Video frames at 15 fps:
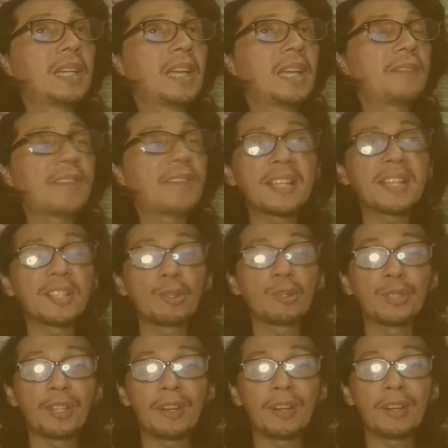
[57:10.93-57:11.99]
if that isn't
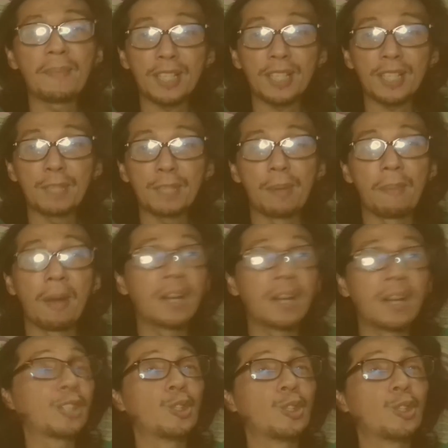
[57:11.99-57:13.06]
considered a message by
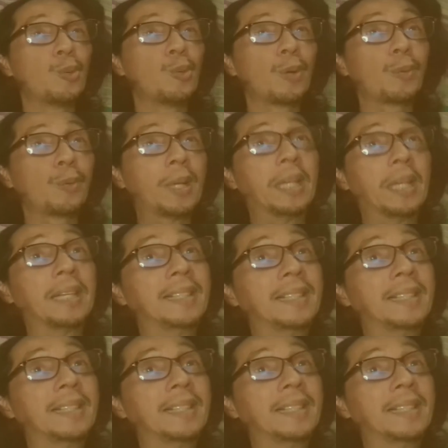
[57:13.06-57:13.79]
Marley, I don't know what will.